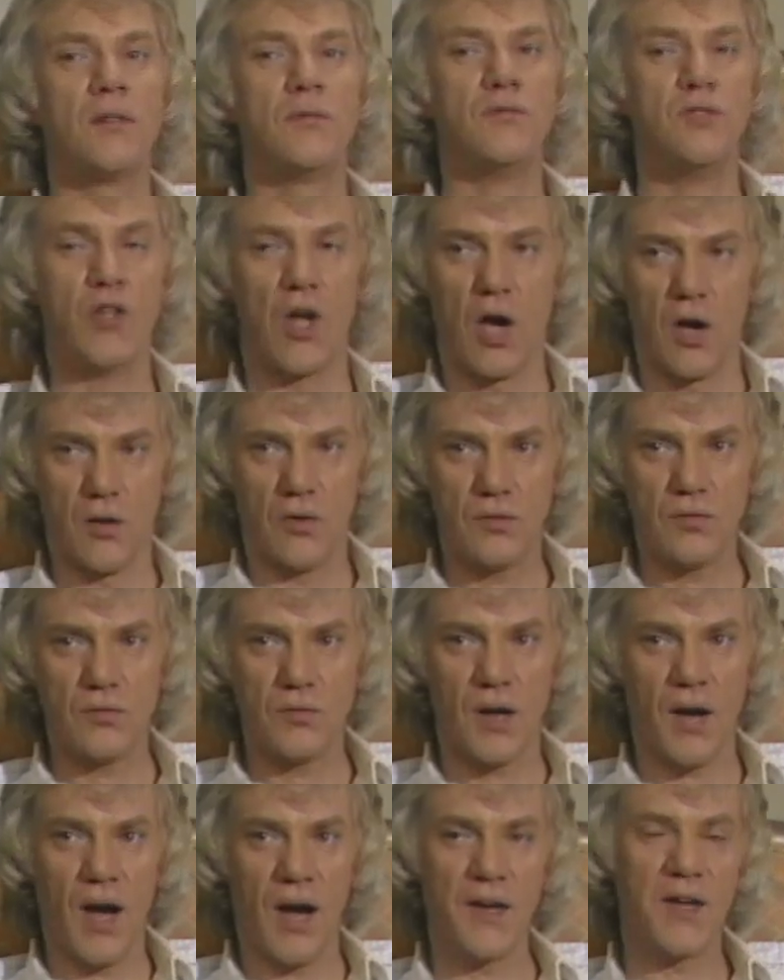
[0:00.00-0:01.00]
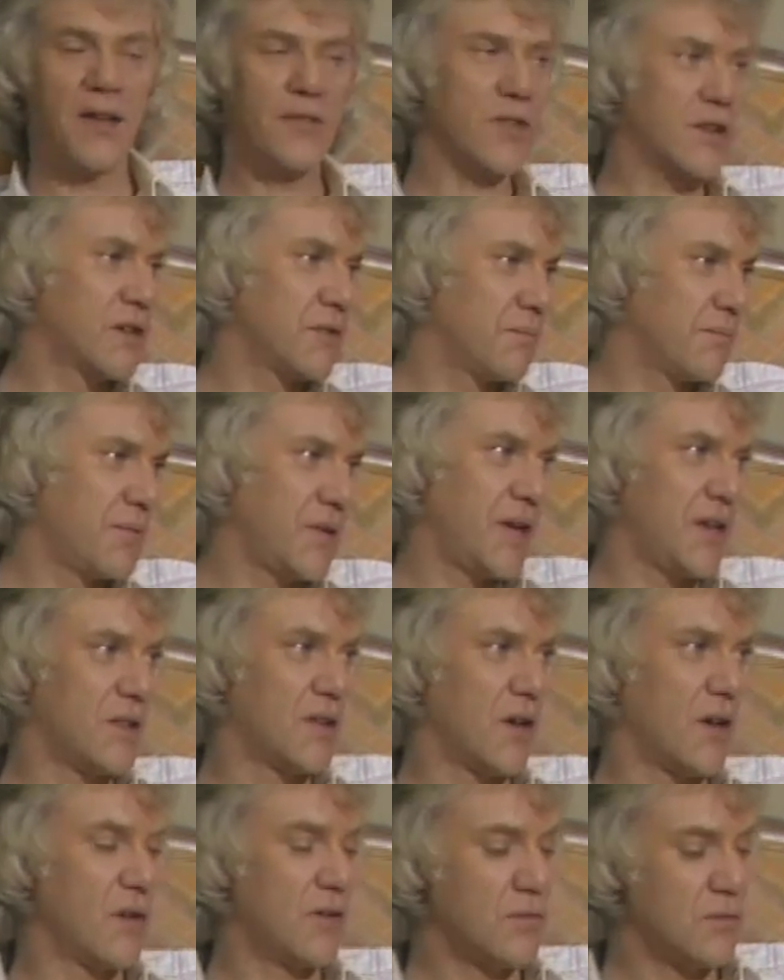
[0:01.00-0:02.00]
No. I never compete,
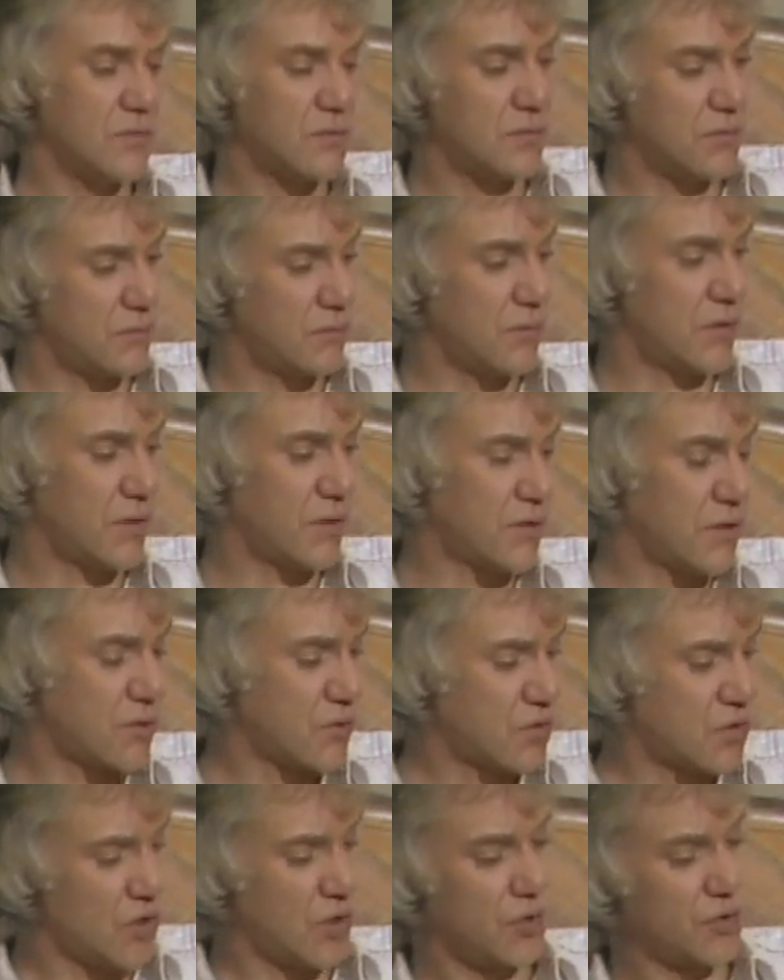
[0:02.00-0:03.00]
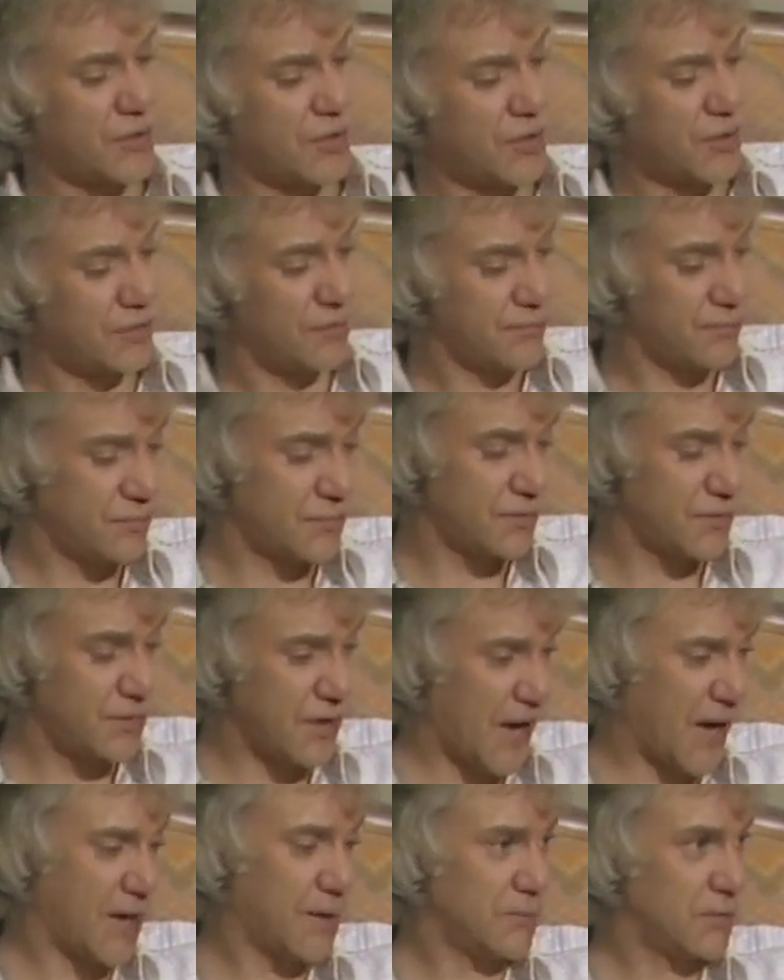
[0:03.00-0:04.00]
though, with children,
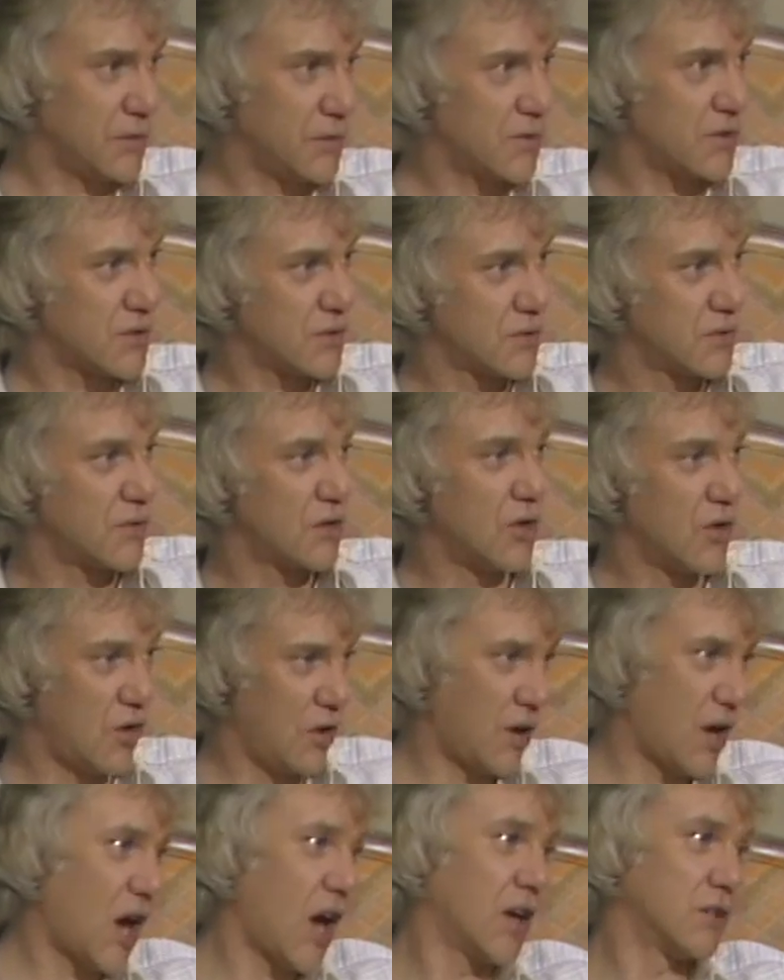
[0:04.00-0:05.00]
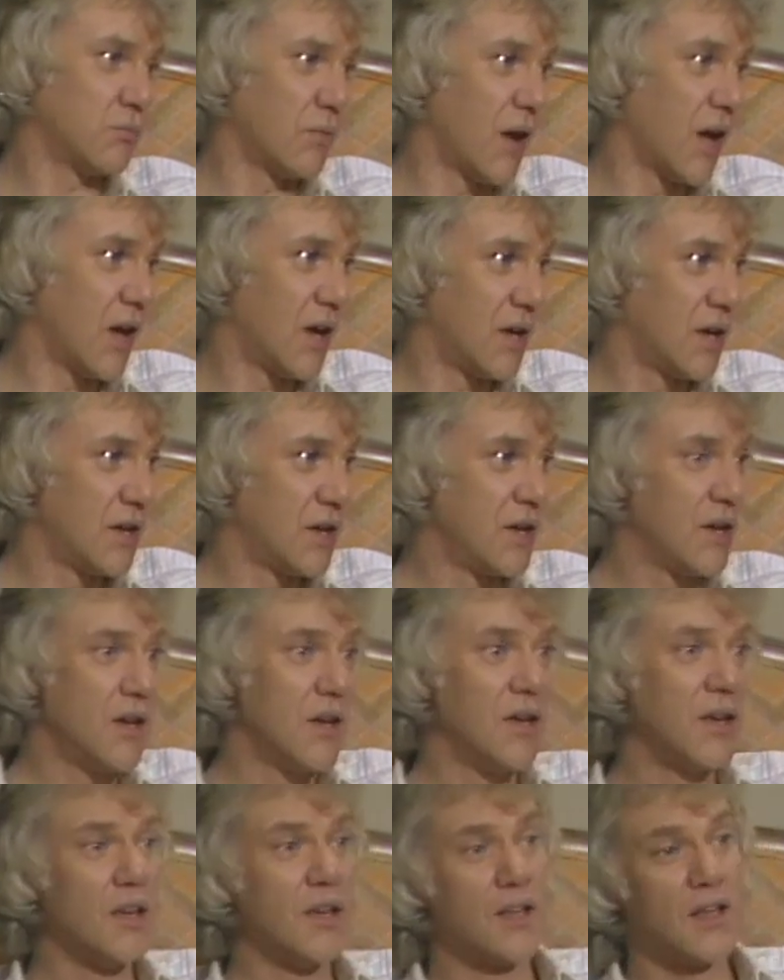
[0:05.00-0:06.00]
animals, or hardware.
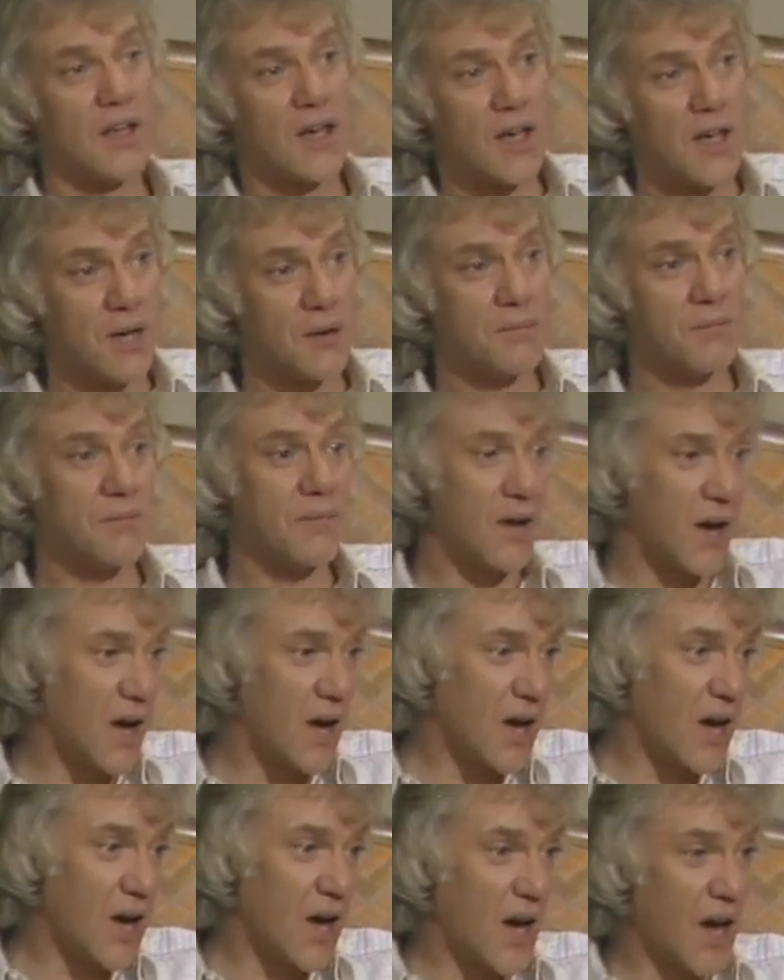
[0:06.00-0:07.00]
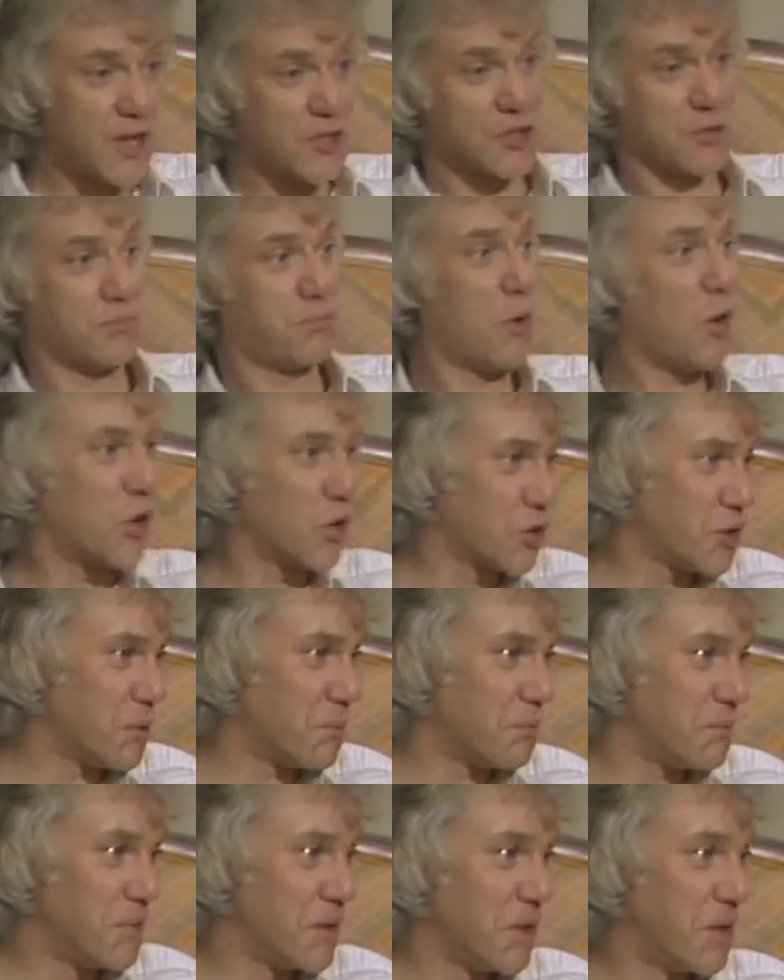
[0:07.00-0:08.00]
Um, I support
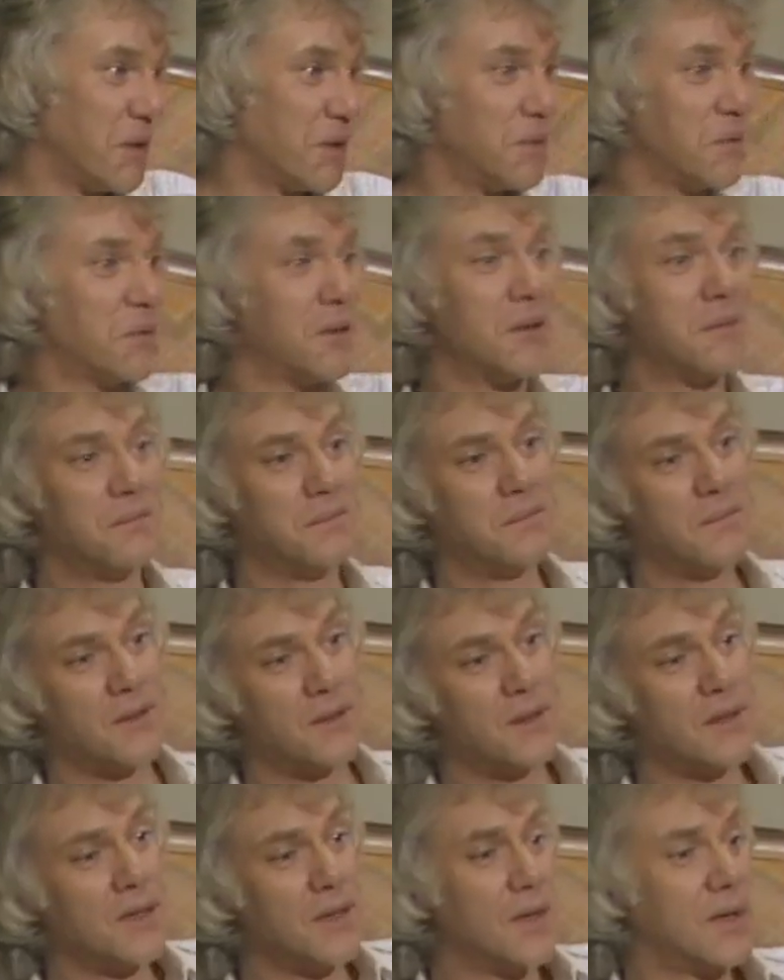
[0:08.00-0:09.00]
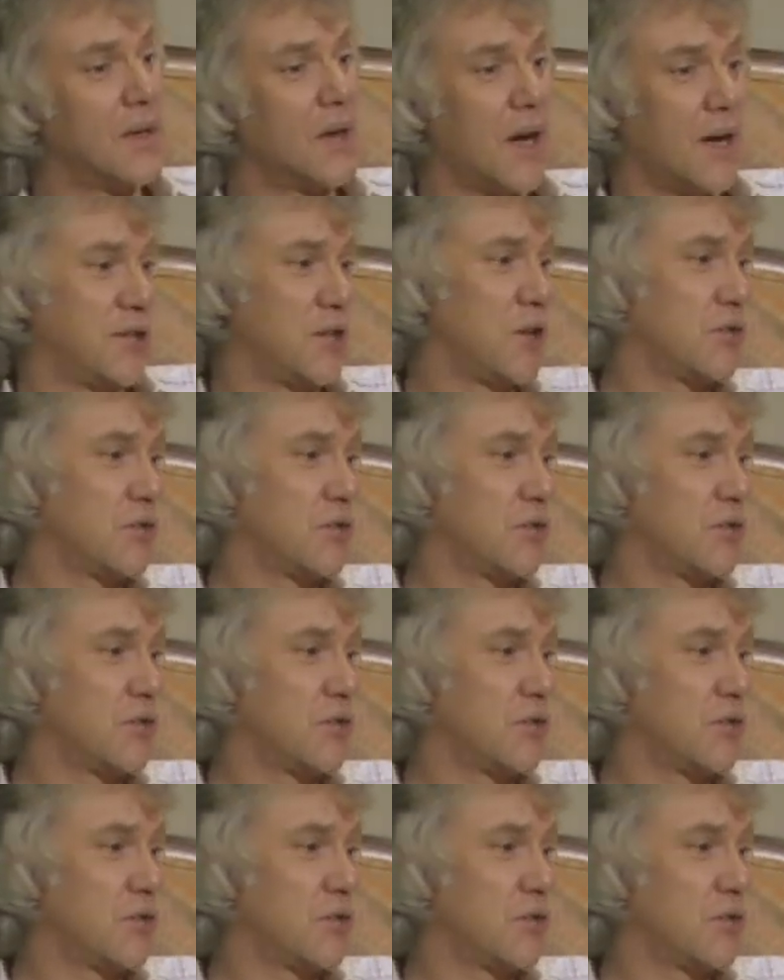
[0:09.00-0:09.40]
them, you know. Um, I